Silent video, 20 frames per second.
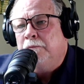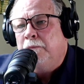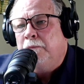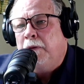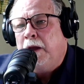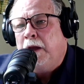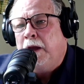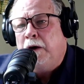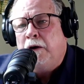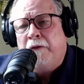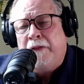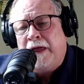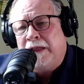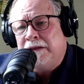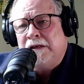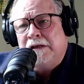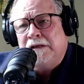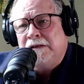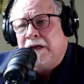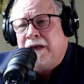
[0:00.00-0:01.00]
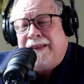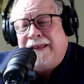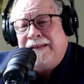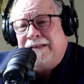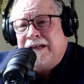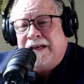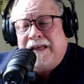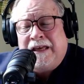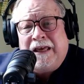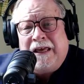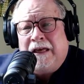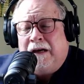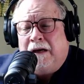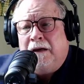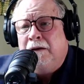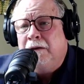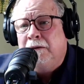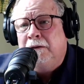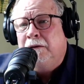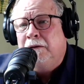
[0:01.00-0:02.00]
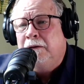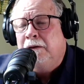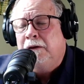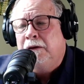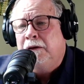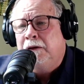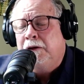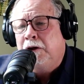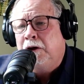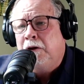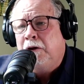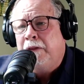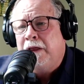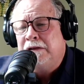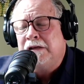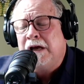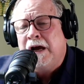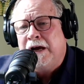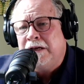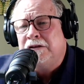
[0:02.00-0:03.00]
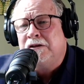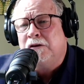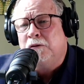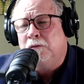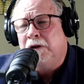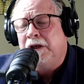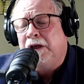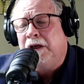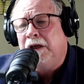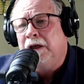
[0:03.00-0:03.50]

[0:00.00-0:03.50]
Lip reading: That's a kid. That's a high school kid.